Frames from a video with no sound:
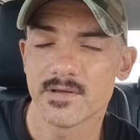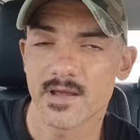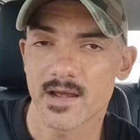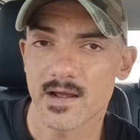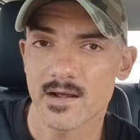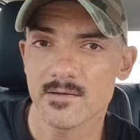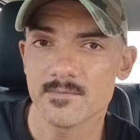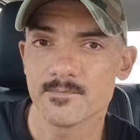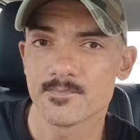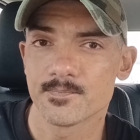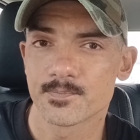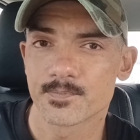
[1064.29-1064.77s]

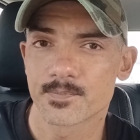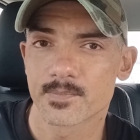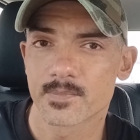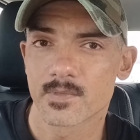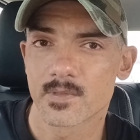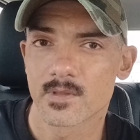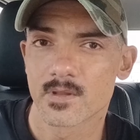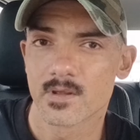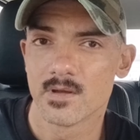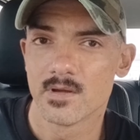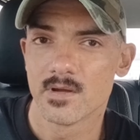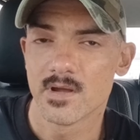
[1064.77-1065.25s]
Yeah.
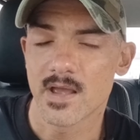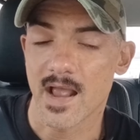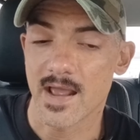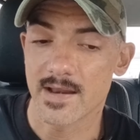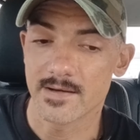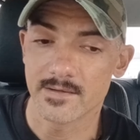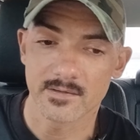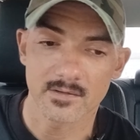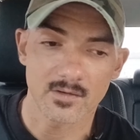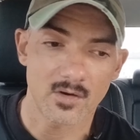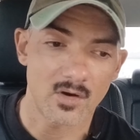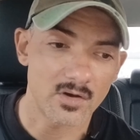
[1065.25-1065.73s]

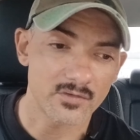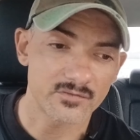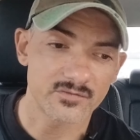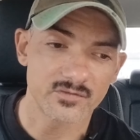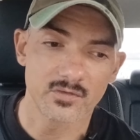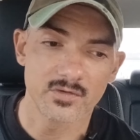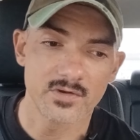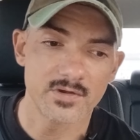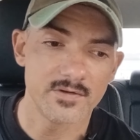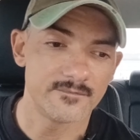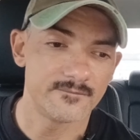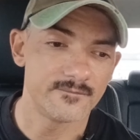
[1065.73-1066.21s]
And
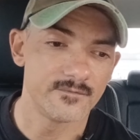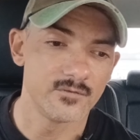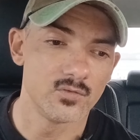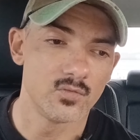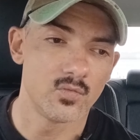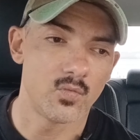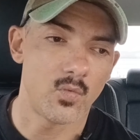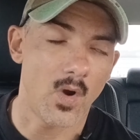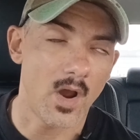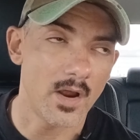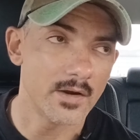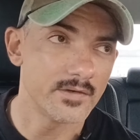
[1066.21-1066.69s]
also, if
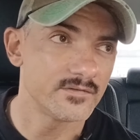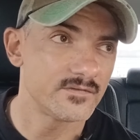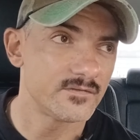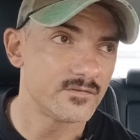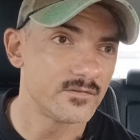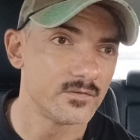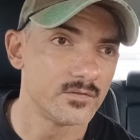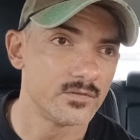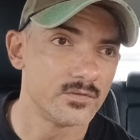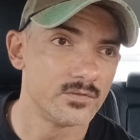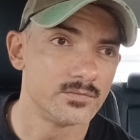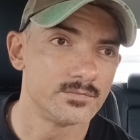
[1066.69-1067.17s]
you want
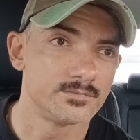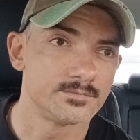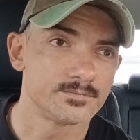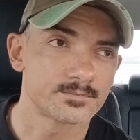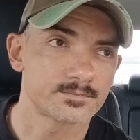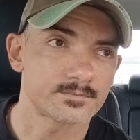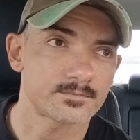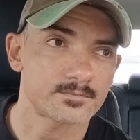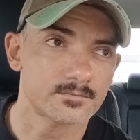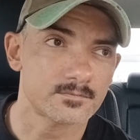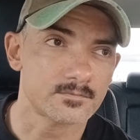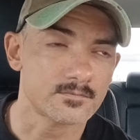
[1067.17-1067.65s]
to
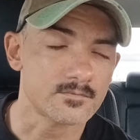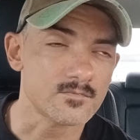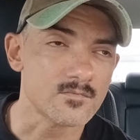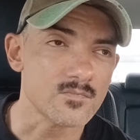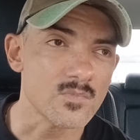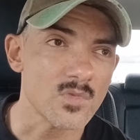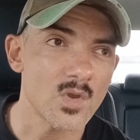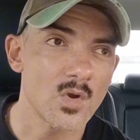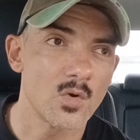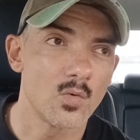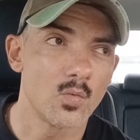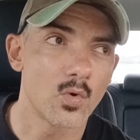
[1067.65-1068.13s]

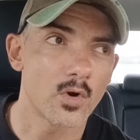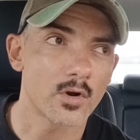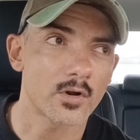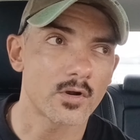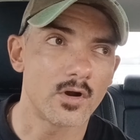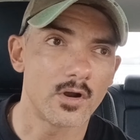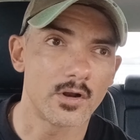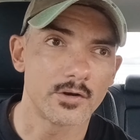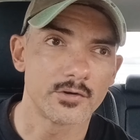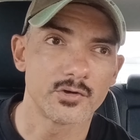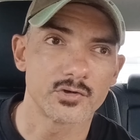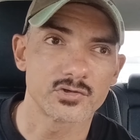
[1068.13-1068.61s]

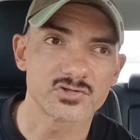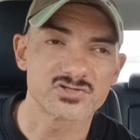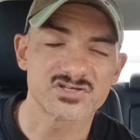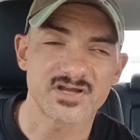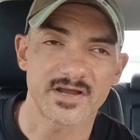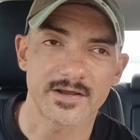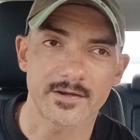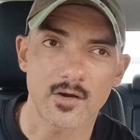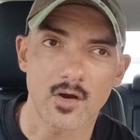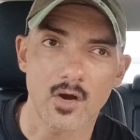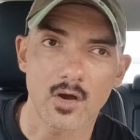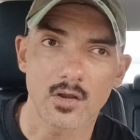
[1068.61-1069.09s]
work on your
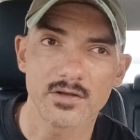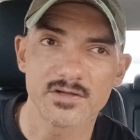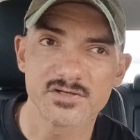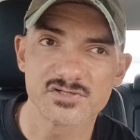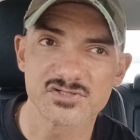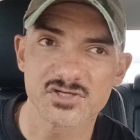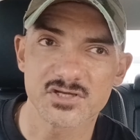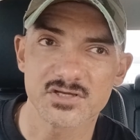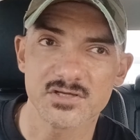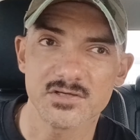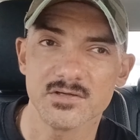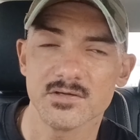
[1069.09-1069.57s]

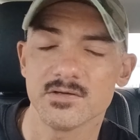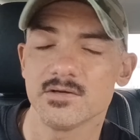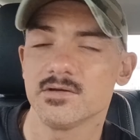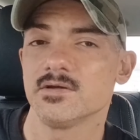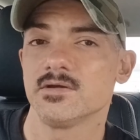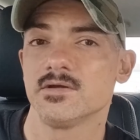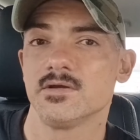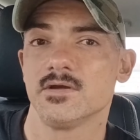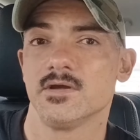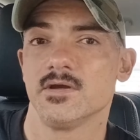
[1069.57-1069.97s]
psychology,